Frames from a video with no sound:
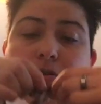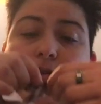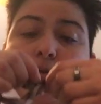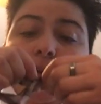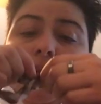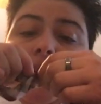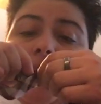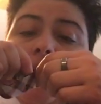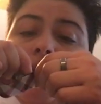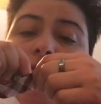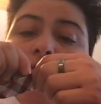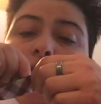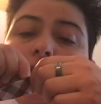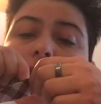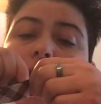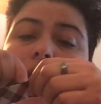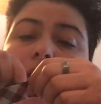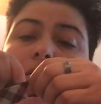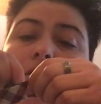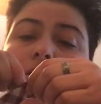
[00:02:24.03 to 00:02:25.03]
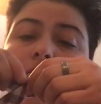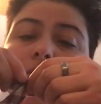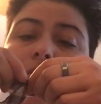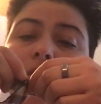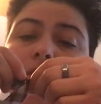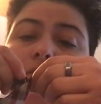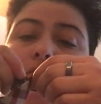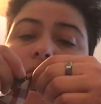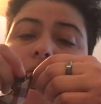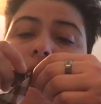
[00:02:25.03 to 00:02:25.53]
Do it carefully,
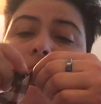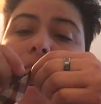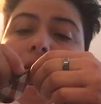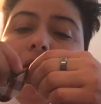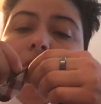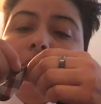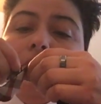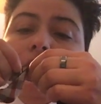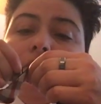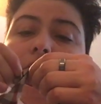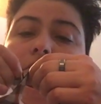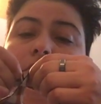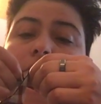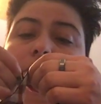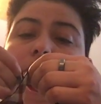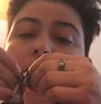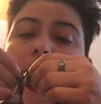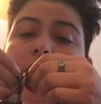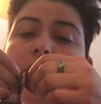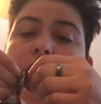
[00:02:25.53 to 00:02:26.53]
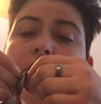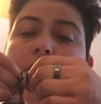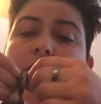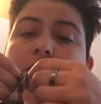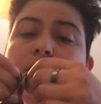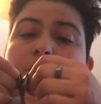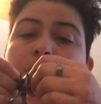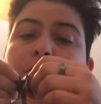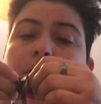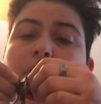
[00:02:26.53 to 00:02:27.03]
don't rip up
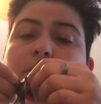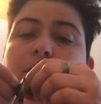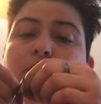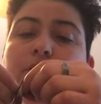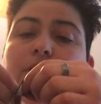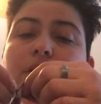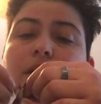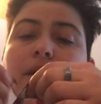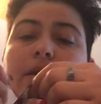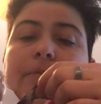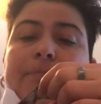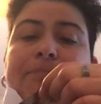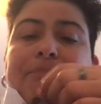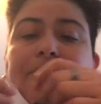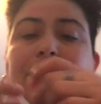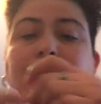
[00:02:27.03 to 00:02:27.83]
pretty bow tie.